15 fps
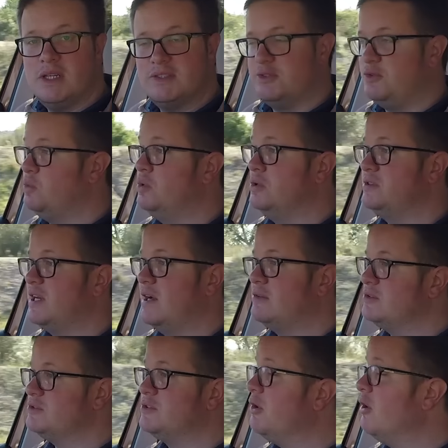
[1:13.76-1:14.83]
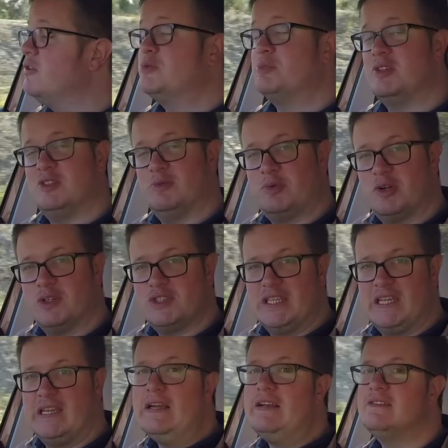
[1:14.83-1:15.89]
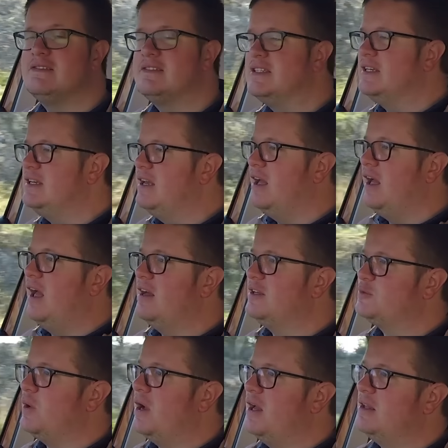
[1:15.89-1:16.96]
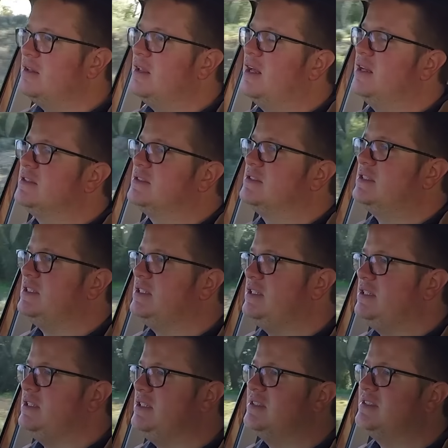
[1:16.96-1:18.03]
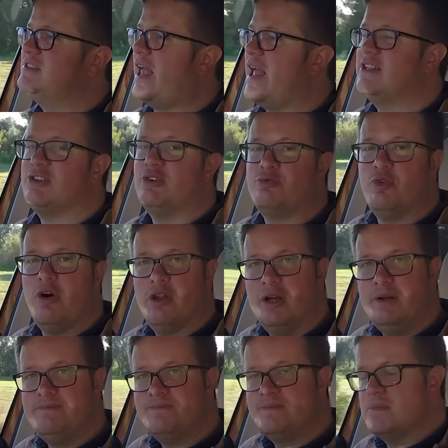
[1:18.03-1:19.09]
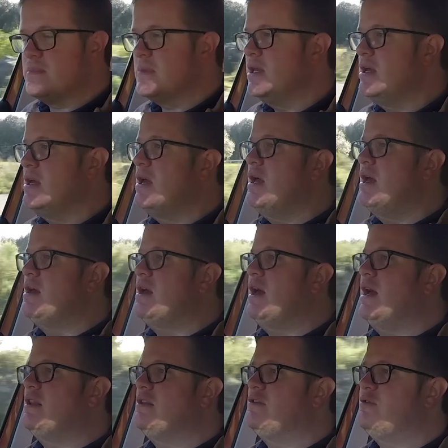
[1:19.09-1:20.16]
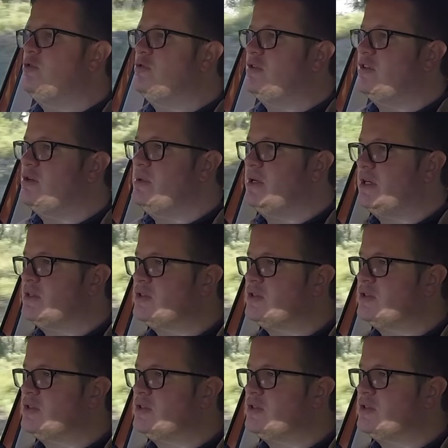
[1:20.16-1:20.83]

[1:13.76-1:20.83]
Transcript: as you will doubtless not be surprised to hear, as well as the Seat Arona and the forthcoming